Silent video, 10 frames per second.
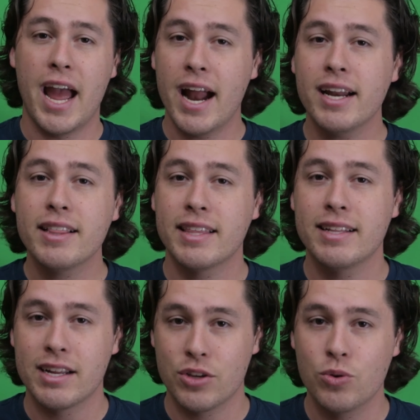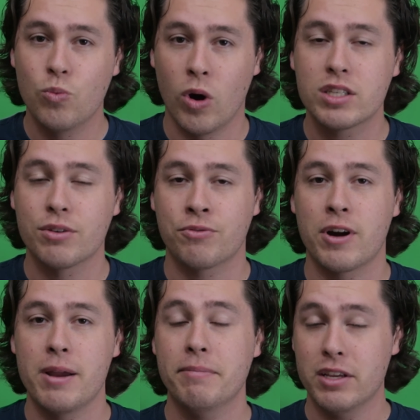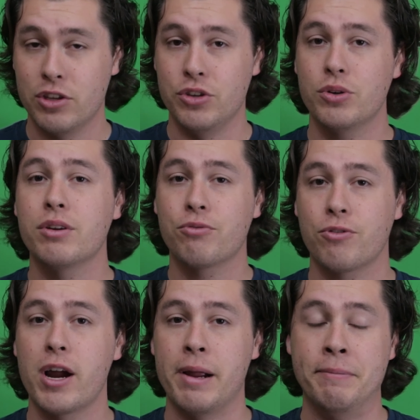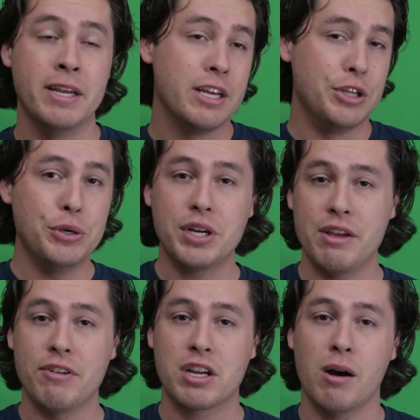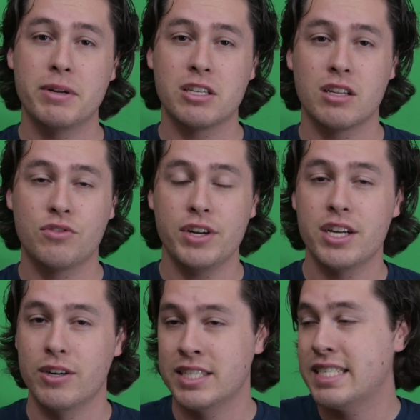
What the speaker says: anything that you want to frame, you can frame. You can even comment on this video and